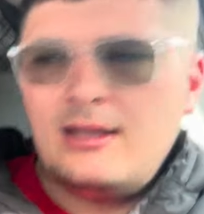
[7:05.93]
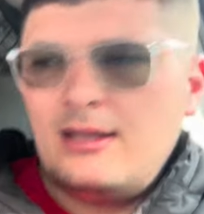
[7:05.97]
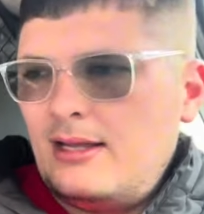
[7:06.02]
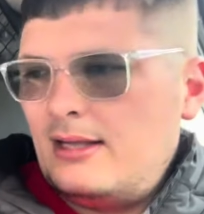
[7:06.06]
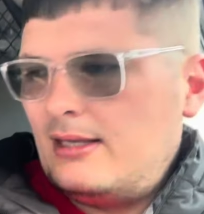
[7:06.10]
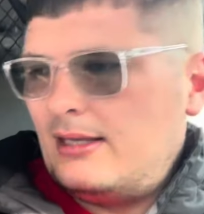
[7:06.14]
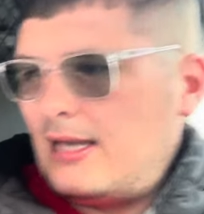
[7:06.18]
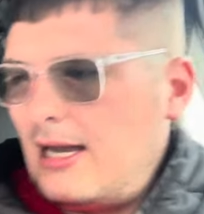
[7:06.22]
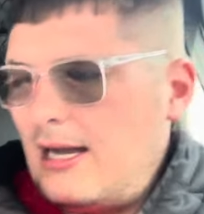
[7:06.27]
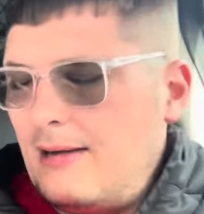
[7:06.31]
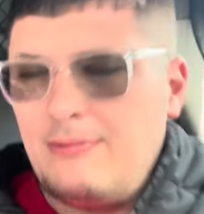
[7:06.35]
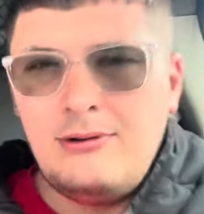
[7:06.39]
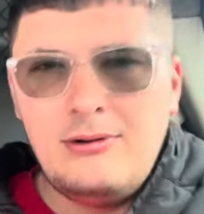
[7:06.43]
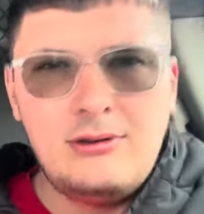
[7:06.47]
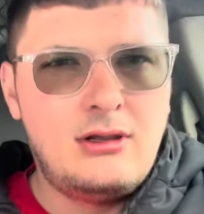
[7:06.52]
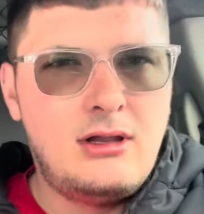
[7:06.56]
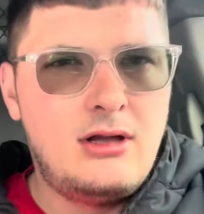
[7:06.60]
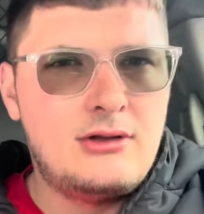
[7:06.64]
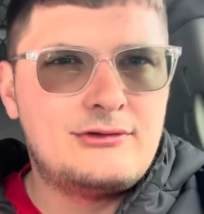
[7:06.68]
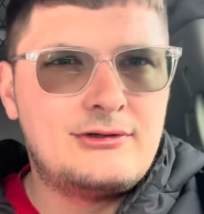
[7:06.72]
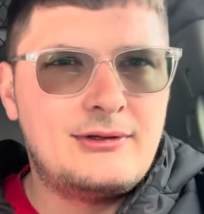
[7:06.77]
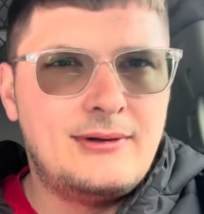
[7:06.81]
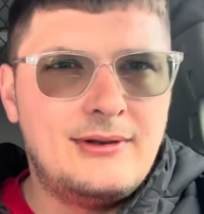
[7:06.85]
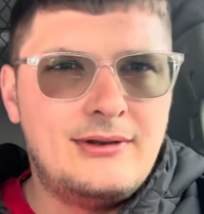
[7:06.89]
Yeah, I put
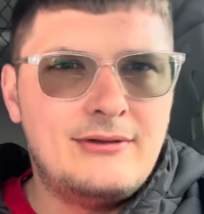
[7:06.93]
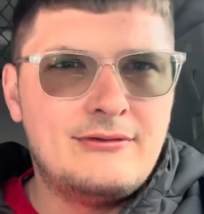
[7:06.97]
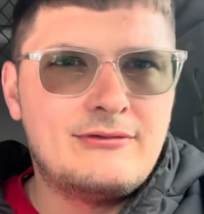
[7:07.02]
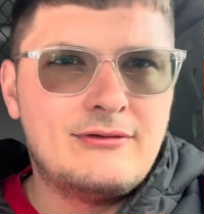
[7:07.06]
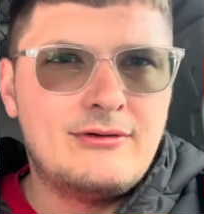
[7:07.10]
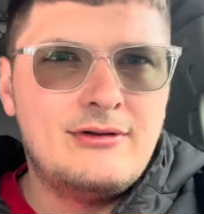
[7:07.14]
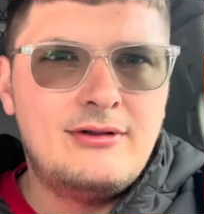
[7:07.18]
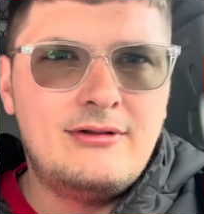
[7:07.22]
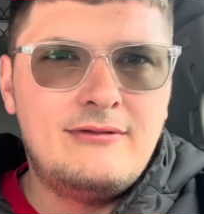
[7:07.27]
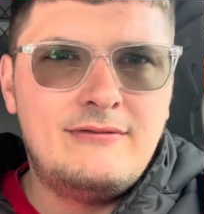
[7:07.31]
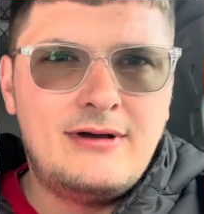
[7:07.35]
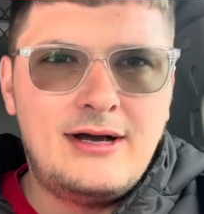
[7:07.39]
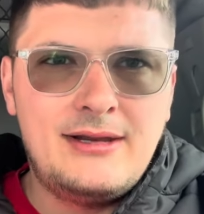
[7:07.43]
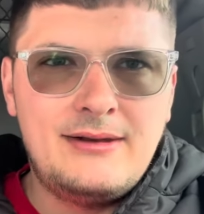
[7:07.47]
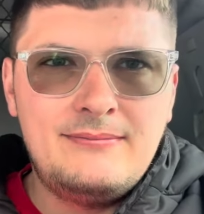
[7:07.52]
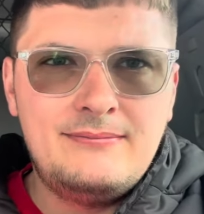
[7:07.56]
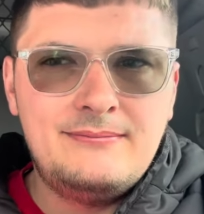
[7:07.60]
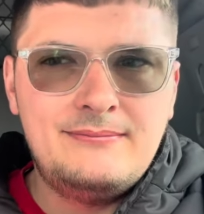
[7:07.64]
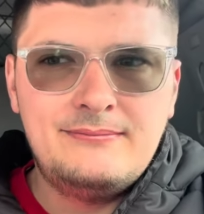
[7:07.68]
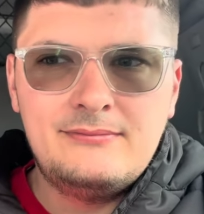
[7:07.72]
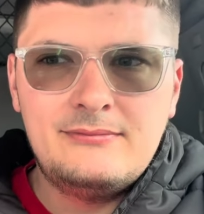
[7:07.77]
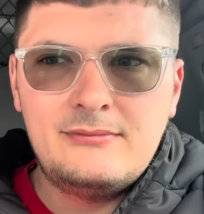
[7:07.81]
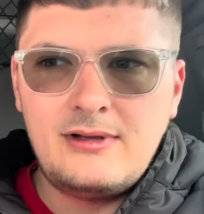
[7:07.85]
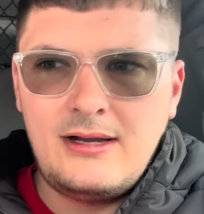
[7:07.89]
lots on the front of the van.
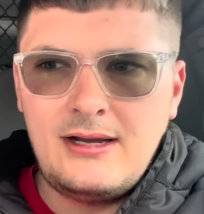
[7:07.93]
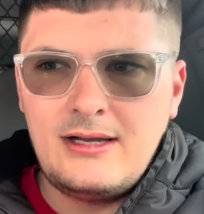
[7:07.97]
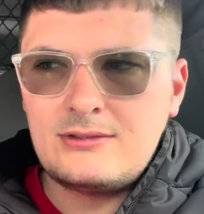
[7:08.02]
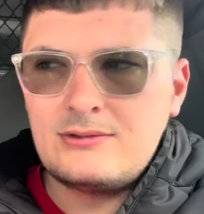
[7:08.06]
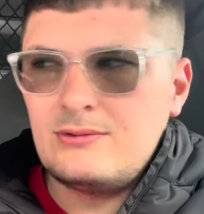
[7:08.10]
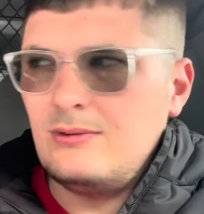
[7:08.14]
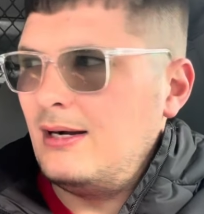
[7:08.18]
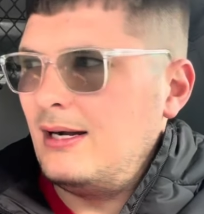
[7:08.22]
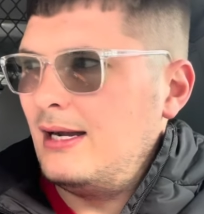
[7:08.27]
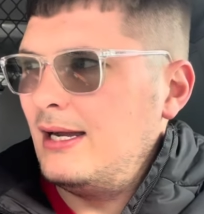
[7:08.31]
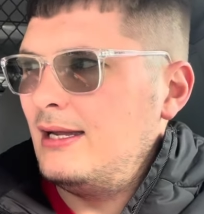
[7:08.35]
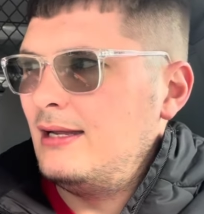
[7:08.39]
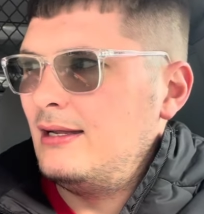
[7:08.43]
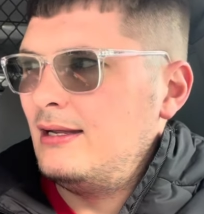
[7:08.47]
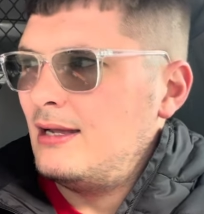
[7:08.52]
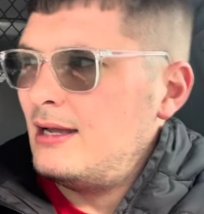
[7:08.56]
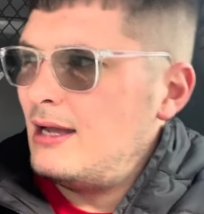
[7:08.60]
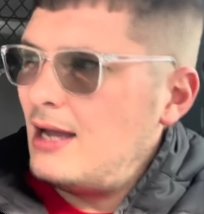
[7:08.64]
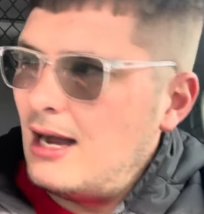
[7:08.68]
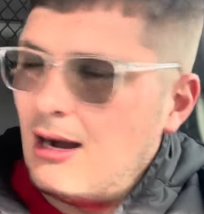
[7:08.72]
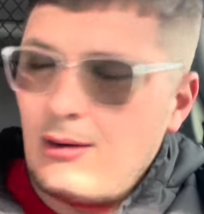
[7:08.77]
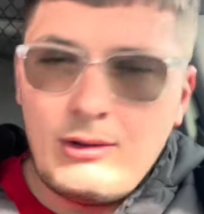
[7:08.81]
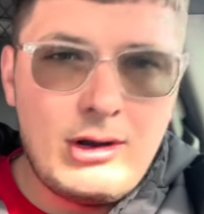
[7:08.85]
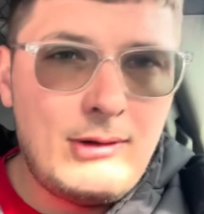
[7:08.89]
That's why.
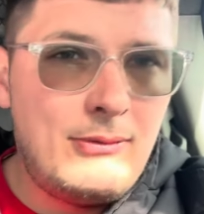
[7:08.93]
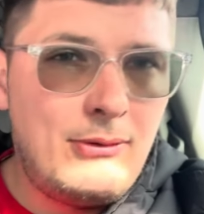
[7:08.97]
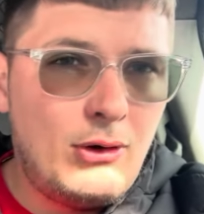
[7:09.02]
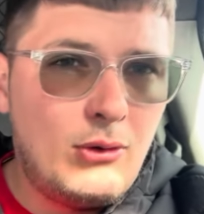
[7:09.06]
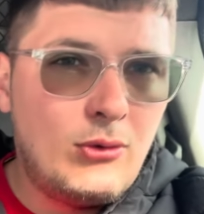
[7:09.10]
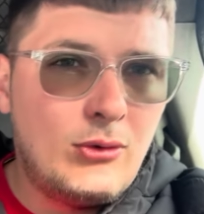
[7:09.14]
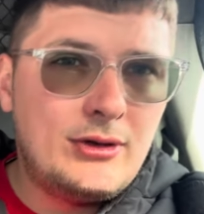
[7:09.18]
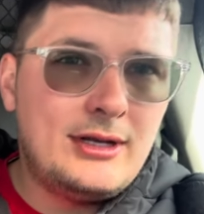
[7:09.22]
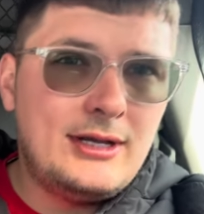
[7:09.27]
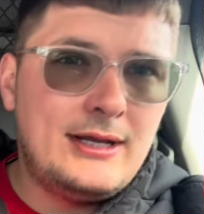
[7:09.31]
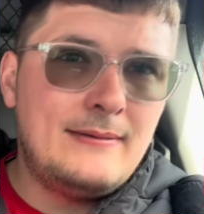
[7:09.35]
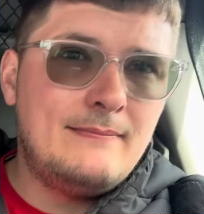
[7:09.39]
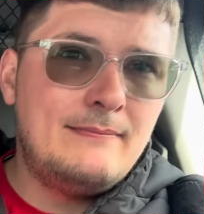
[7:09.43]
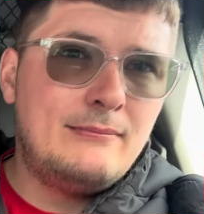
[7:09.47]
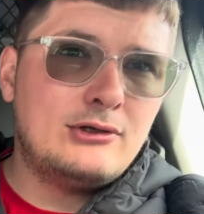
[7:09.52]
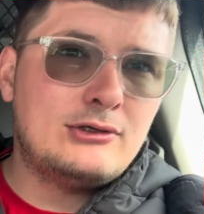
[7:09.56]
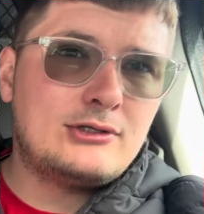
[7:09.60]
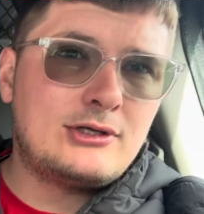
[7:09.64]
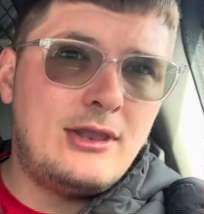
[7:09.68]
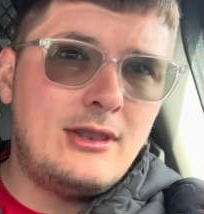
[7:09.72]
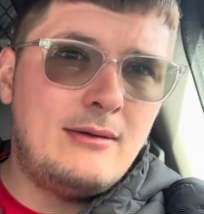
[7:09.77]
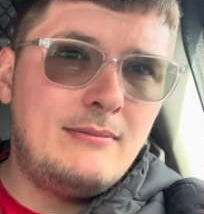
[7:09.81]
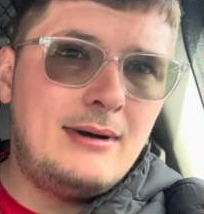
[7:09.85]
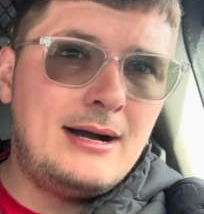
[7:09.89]
I want to put Woody and Buzz
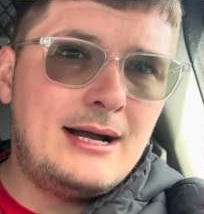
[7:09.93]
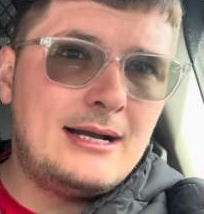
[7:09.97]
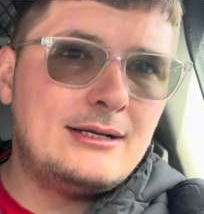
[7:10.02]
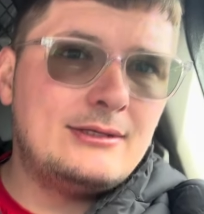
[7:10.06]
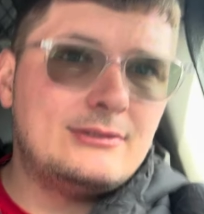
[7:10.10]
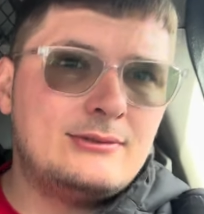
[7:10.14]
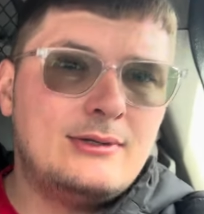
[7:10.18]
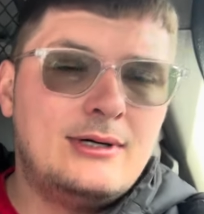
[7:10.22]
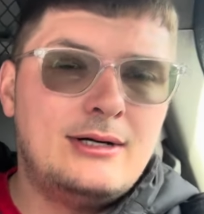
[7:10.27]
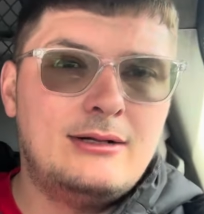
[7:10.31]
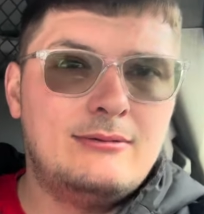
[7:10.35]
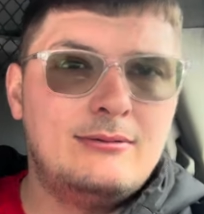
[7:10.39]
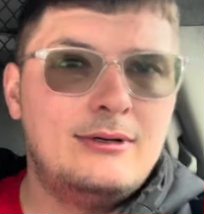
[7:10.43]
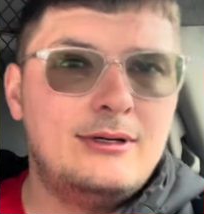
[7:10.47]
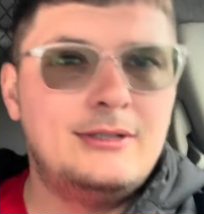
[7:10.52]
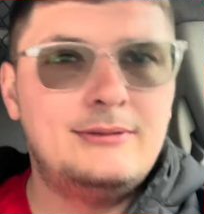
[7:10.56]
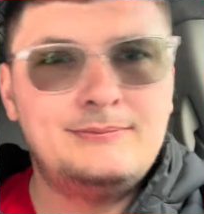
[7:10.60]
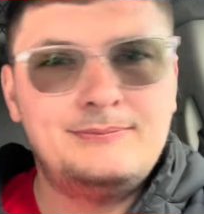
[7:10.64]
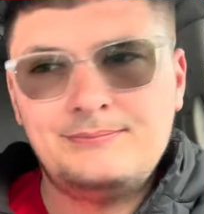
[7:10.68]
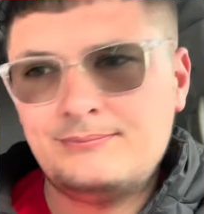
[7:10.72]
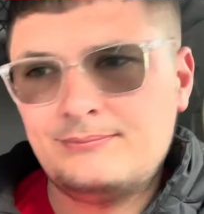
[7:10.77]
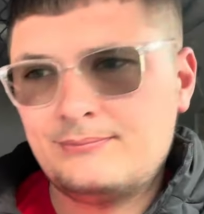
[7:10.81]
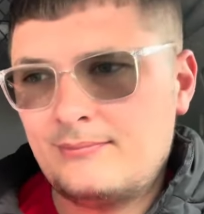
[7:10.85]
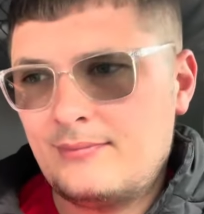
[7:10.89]
on the back as well, but
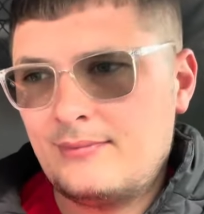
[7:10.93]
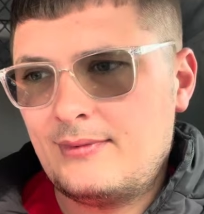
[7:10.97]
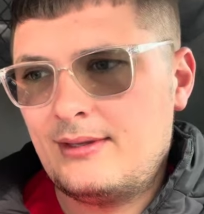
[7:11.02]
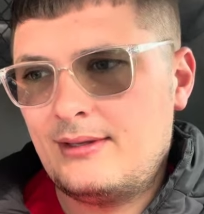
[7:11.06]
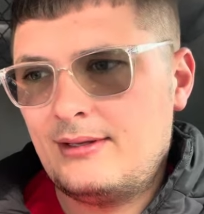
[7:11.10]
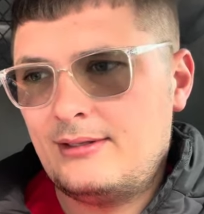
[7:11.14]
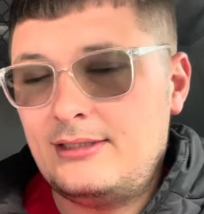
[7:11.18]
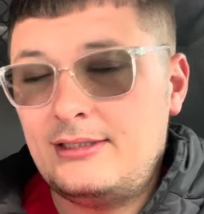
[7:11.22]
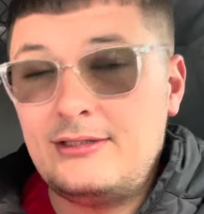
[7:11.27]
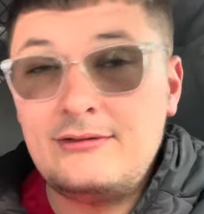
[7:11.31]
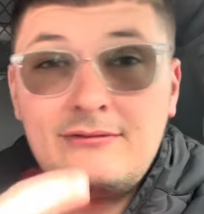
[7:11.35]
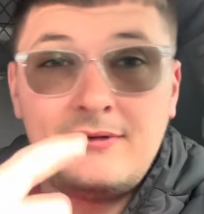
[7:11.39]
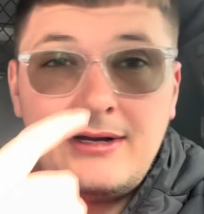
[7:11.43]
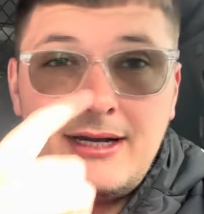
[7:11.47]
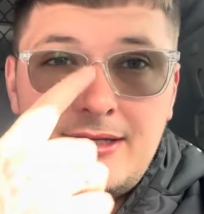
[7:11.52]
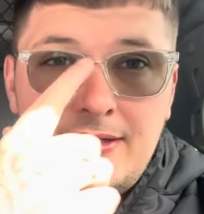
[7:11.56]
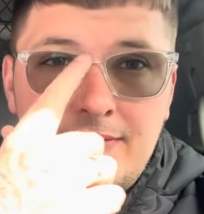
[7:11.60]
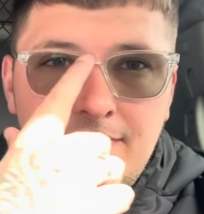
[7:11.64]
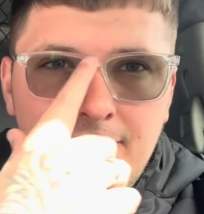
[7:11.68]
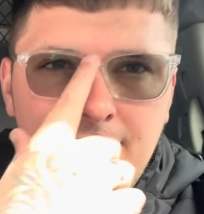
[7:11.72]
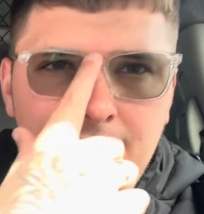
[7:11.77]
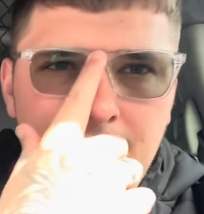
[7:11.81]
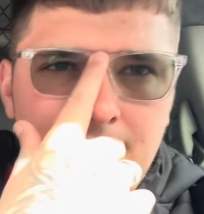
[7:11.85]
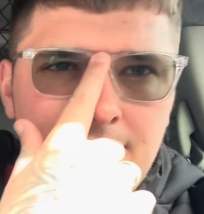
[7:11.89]
I need to find
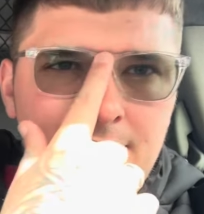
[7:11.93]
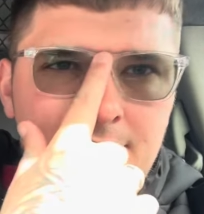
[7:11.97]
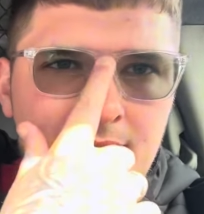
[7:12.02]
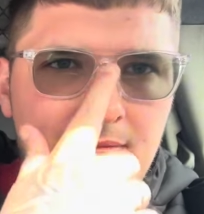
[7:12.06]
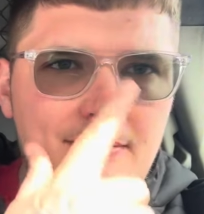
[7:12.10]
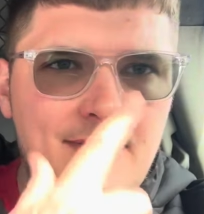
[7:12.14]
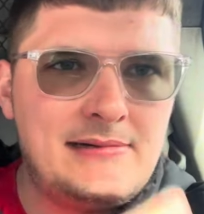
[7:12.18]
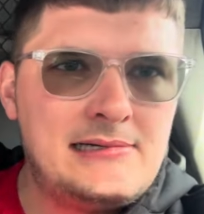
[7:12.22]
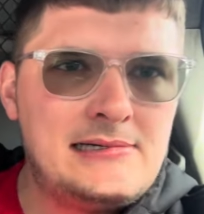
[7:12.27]
them first.